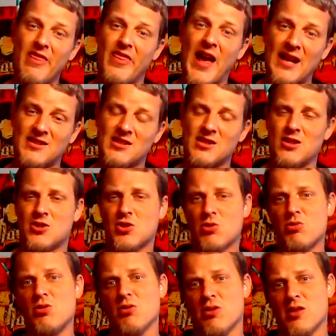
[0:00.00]
that's the
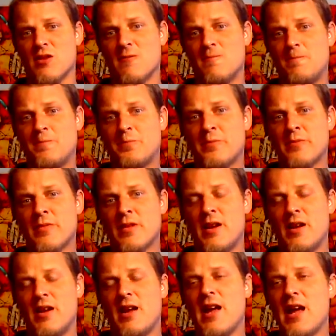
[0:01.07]
truth.
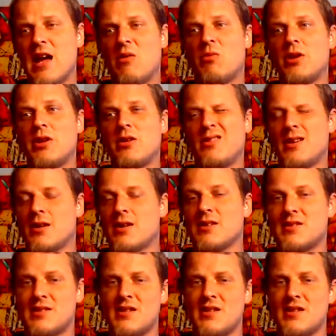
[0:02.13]
And when you look at